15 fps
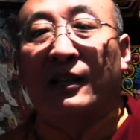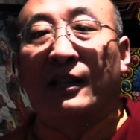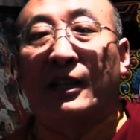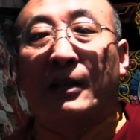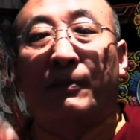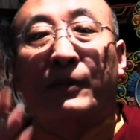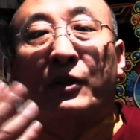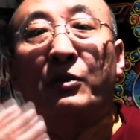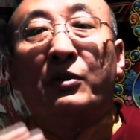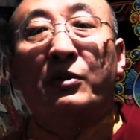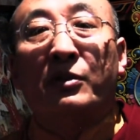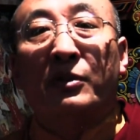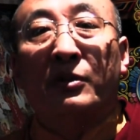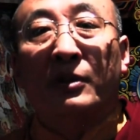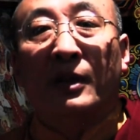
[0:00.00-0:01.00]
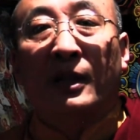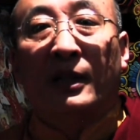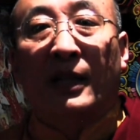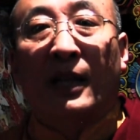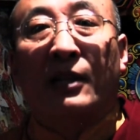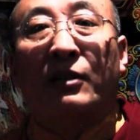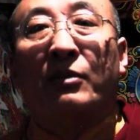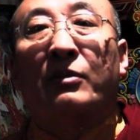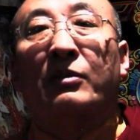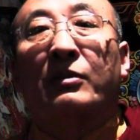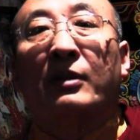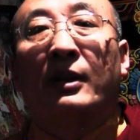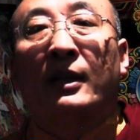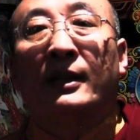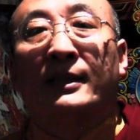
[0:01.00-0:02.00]
If you do, then
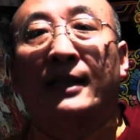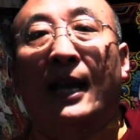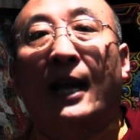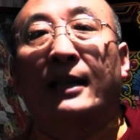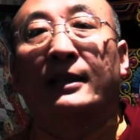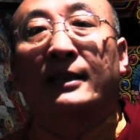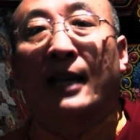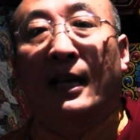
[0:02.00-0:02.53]
you sad,